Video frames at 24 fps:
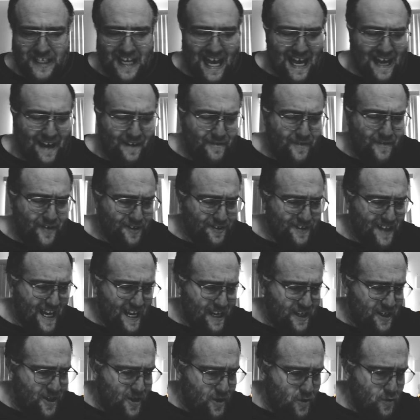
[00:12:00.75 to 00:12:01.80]
on field
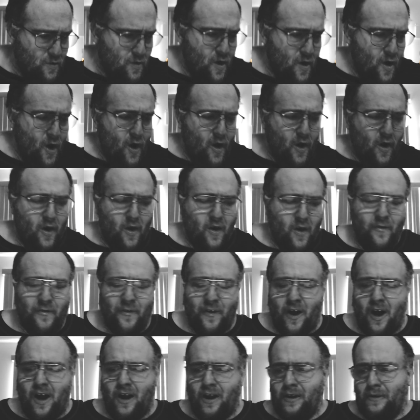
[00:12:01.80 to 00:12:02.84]
IQ,
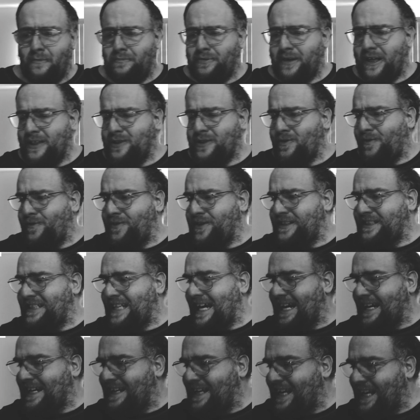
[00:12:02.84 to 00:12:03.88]
overall impressed with his
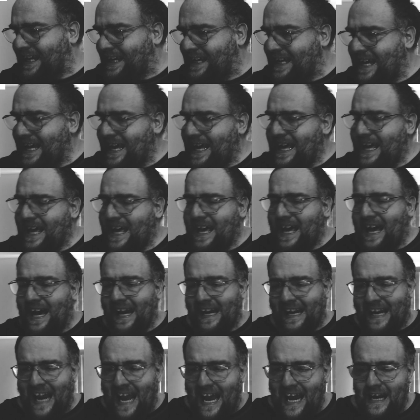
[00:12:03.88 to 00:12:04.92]
technique.
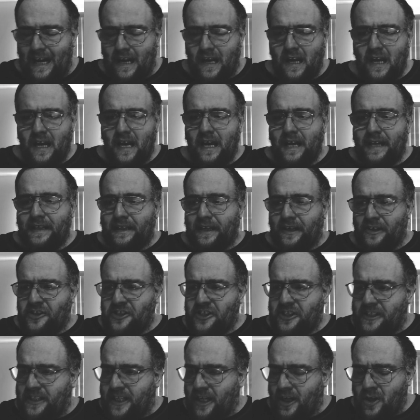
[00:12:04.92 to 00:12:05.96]
Again, they're
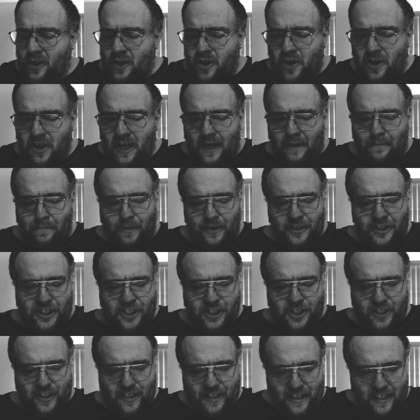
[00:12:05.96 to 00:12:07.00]
still learning, but
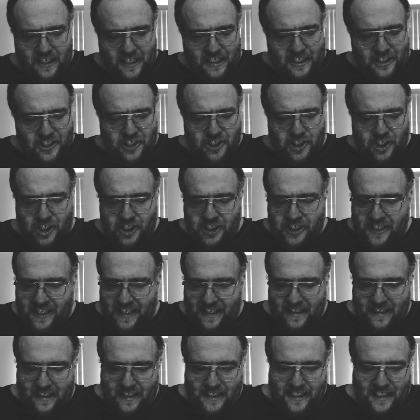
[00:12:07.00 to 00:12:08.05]

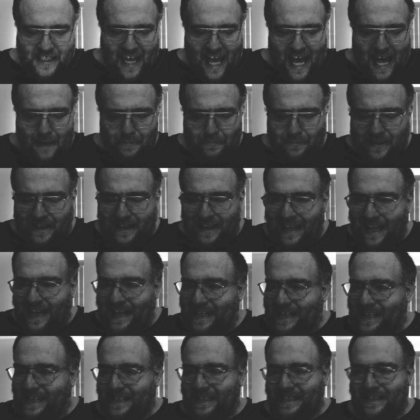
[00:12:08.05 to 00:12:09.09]
Justin Scott
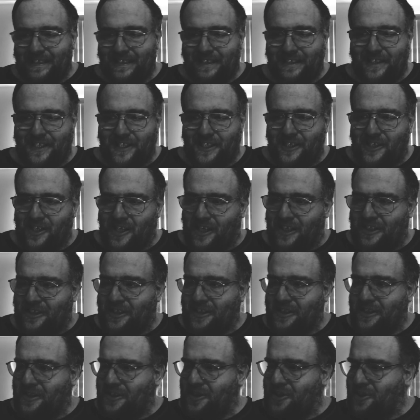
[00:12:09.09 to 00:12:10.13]
plays just
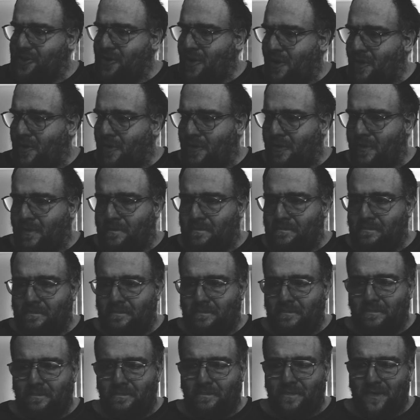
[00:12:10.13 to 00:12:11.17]
so
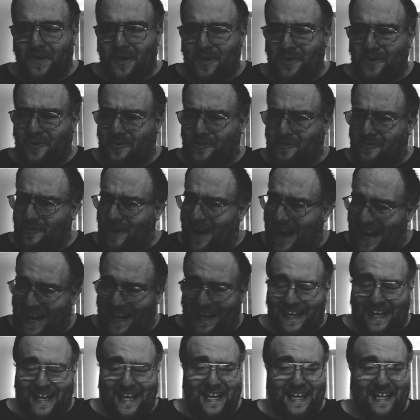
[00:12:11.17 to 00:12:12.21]

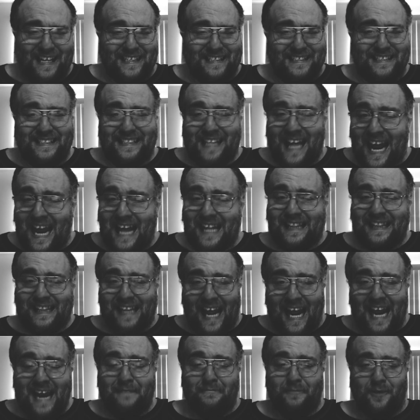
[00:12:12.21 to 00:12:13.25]
great. He is that
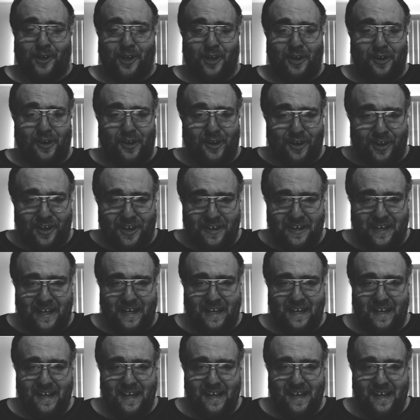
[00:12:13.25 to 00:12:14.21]
damn good.